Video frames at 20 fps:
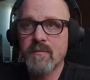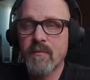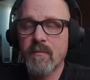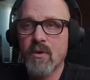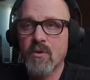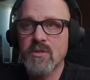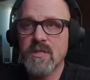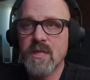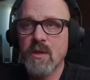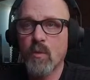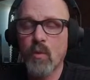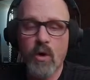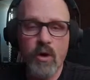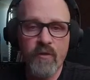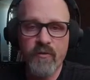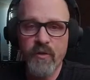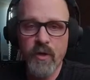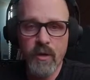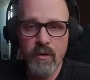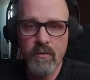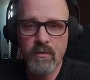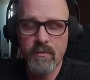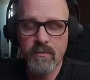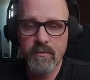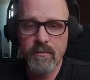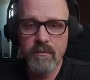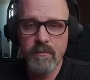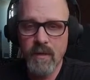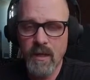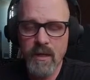mostly workflow.
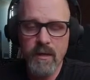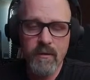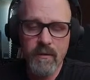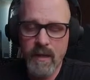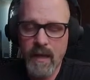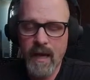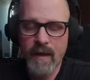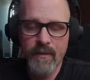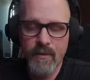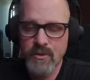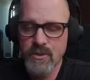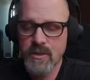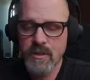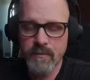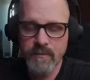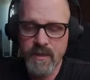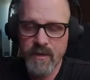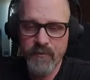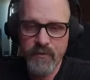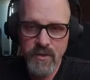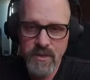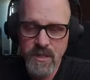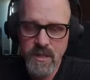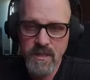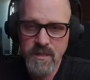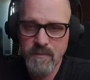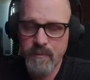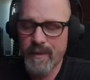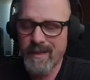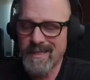You know, yeah, there's some
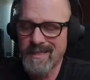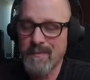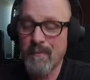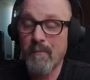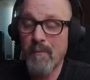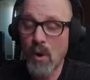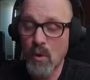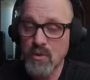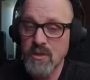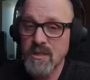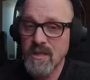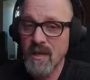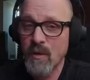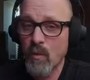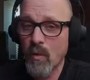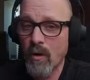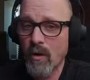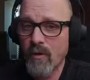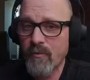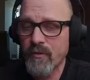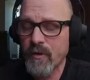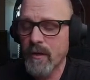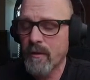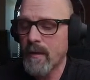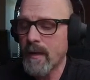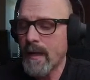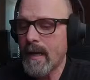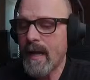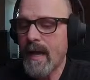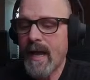differences, but it's mostly workflow.
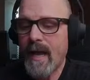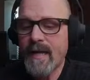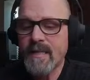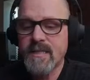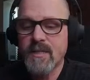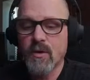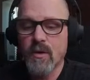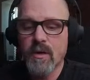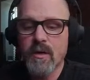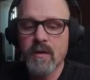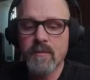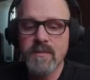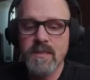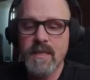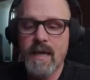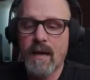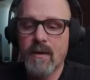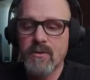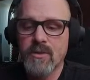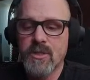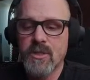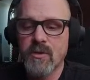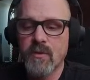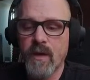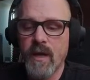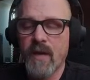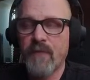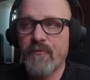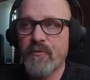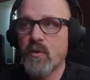And so it comes down to,
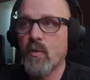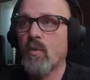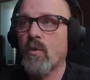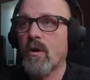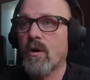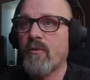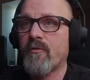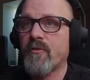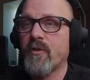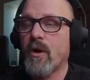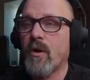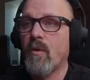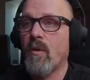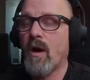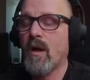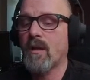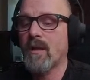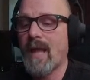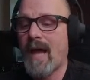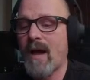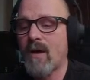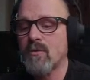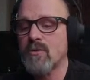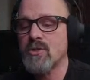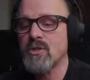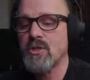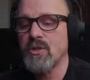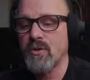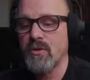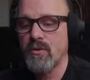if the workflow
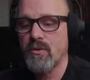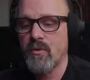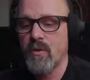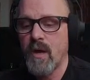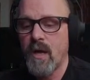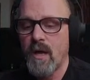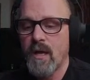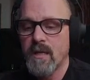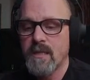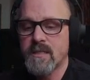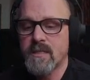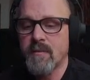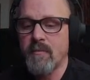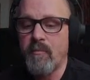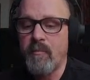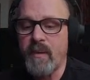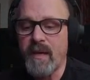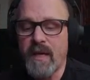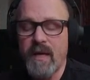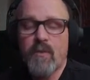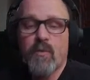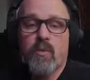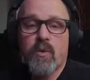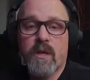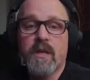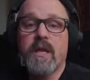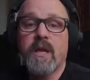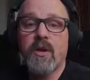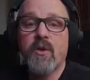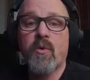allows you to be
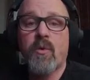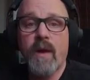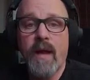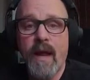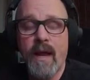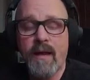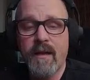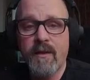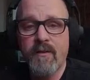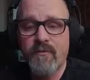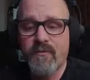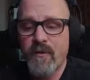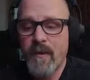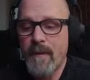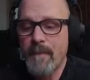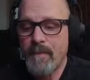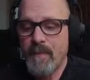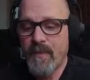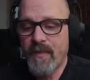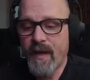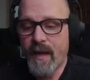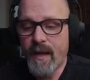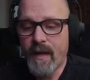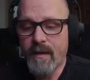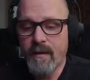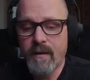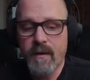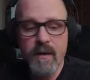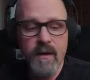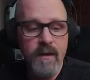really creative,
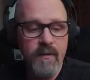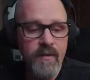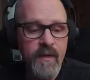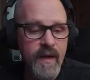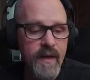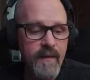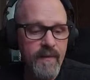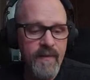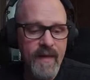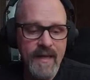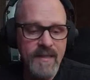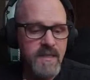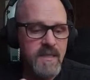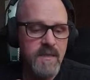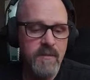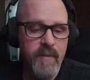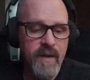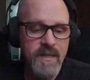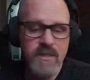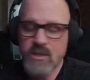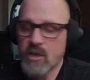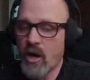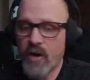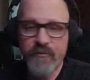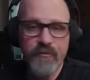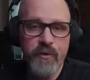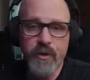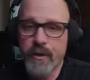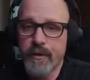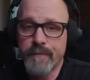then that's the best DAW
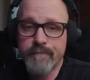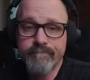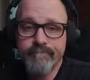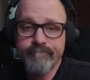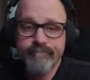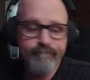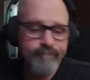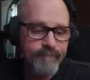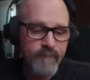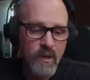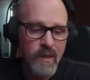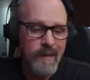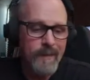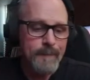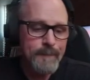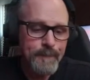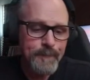for you. Okay.